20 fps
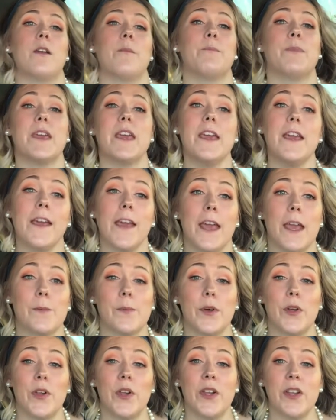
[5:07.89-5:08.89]
Being
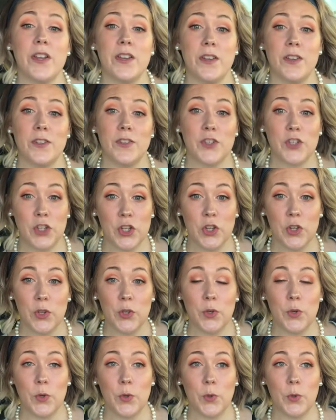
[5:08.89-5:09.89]
able
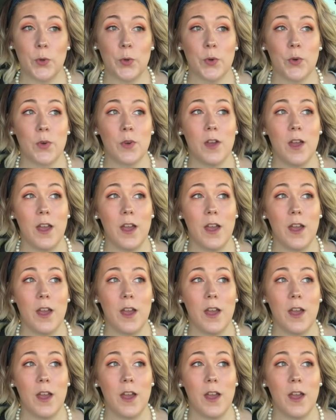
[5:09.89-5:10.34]
to